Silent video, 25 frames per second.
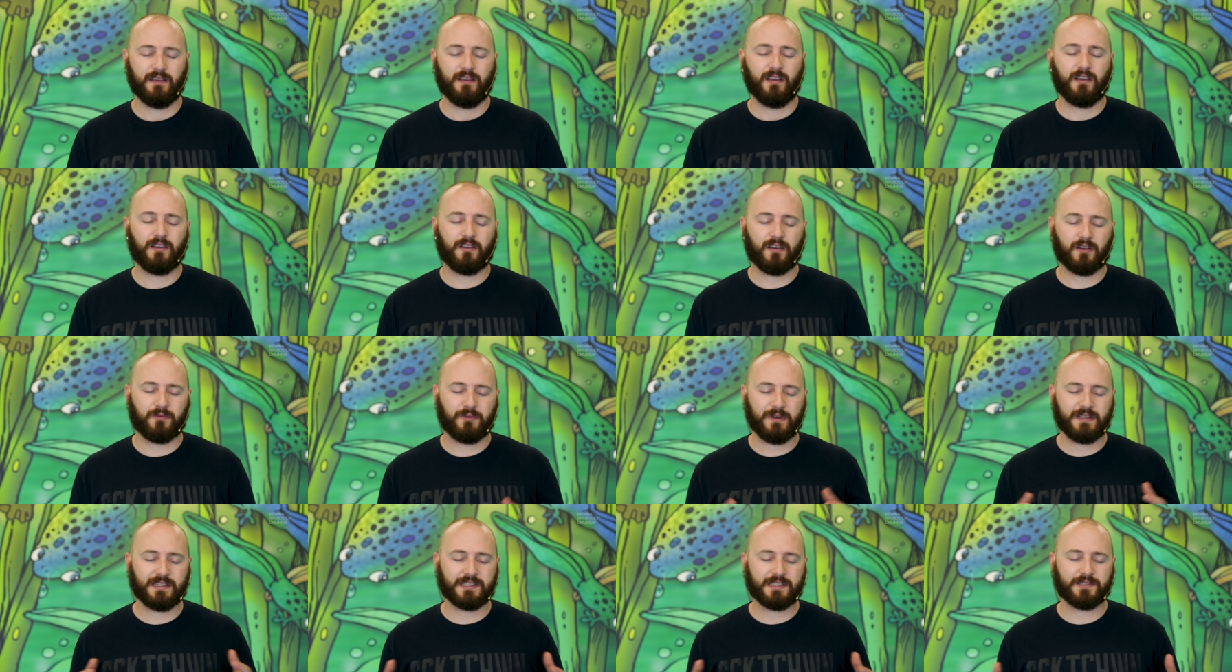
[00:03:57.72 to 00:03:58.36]
And
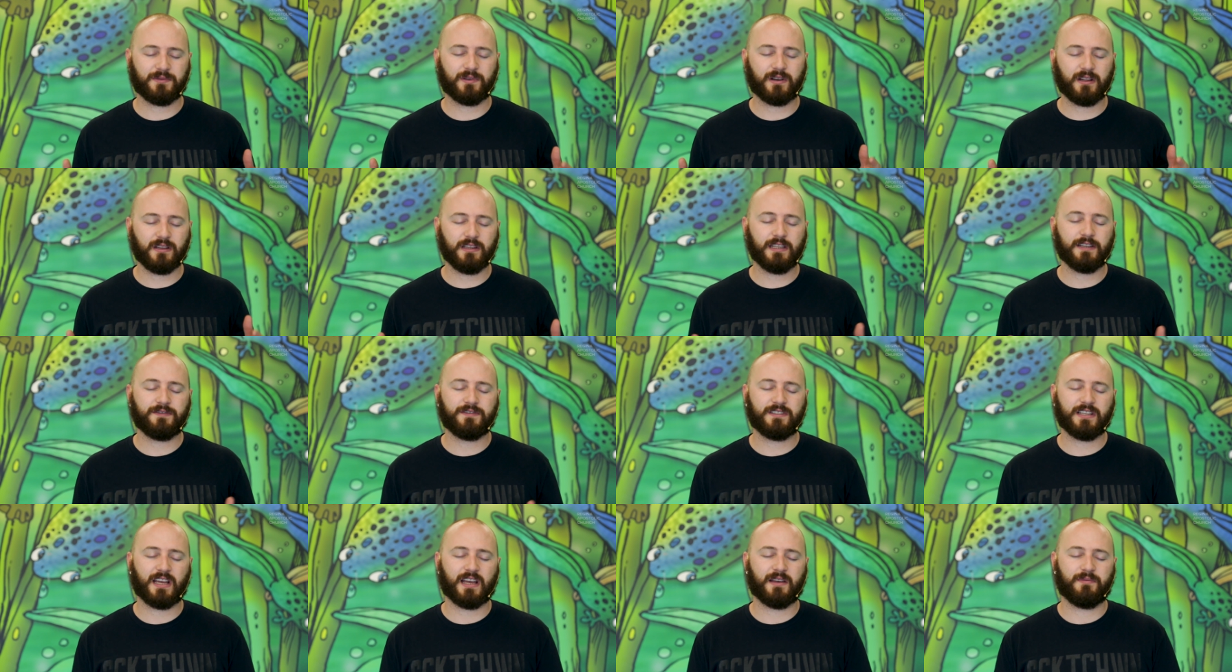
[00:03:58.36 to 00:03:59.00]
God, we just want to
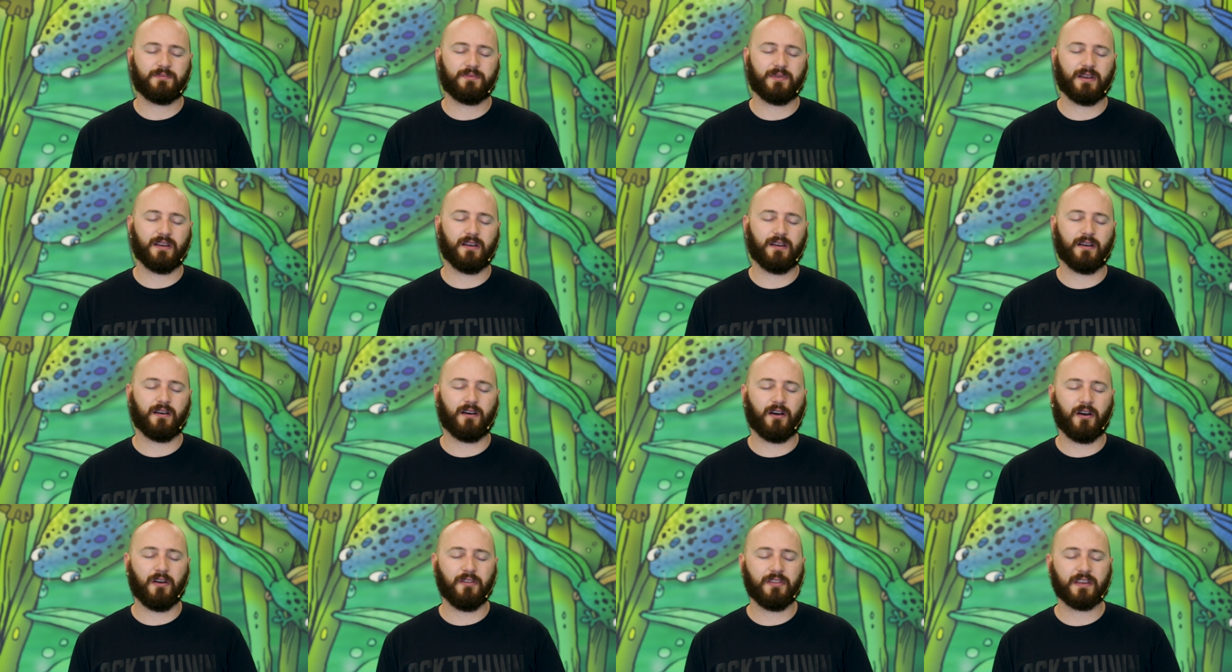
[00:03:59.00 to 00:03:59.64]
lift up uh,
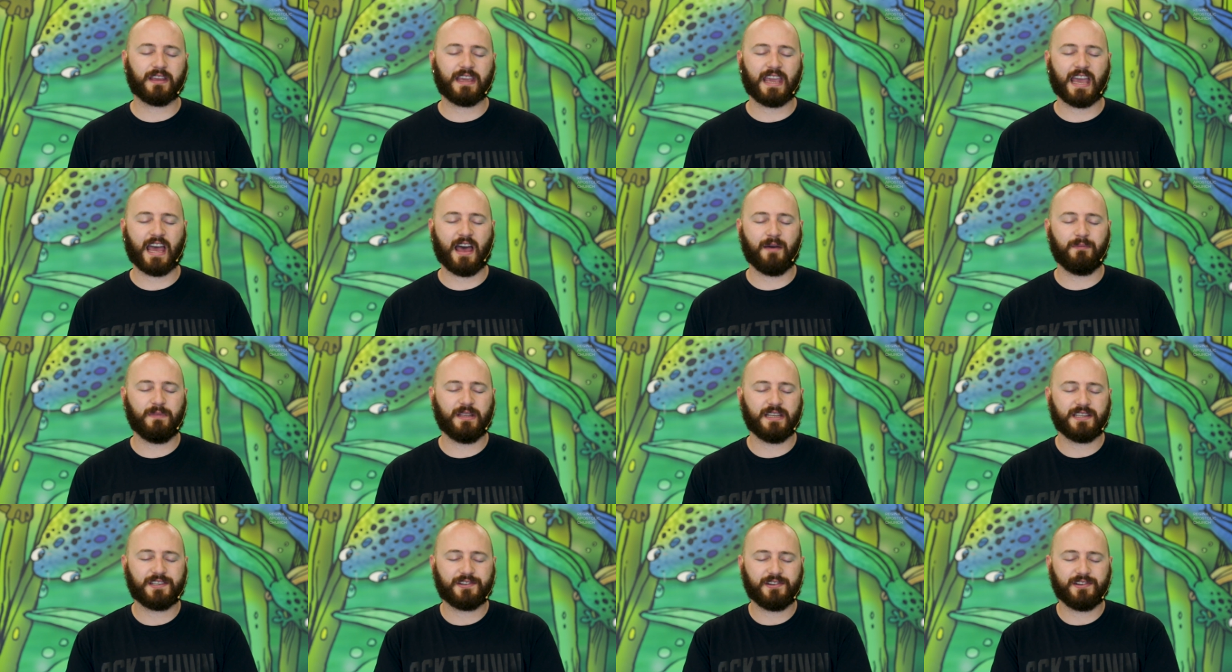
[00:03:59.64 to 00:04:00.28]
all the camp
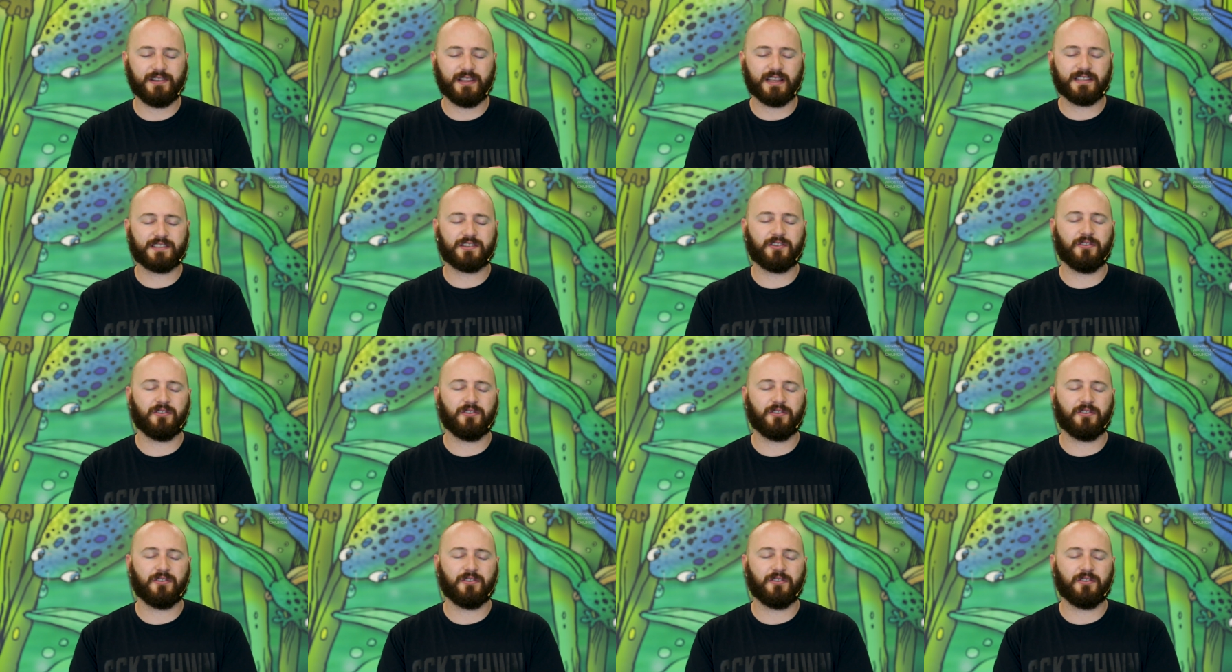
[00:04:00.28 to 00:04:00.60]
ministry that's